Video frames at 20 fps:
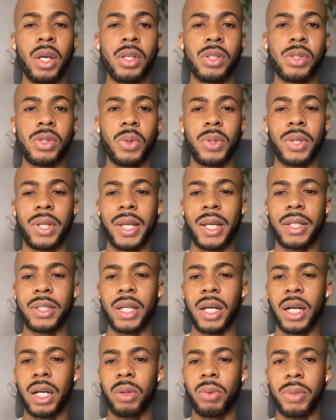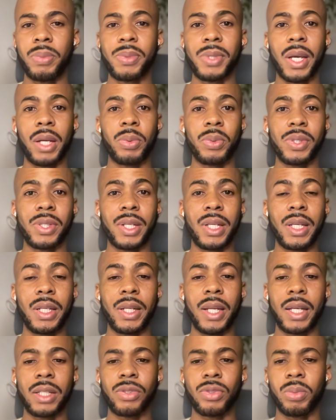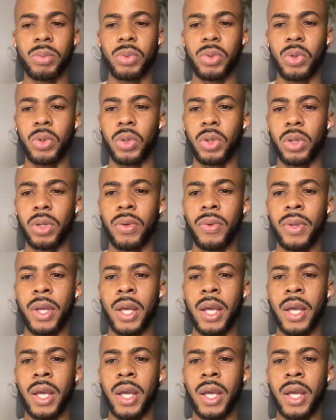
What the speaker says: So the entire website was de-indexed from Google.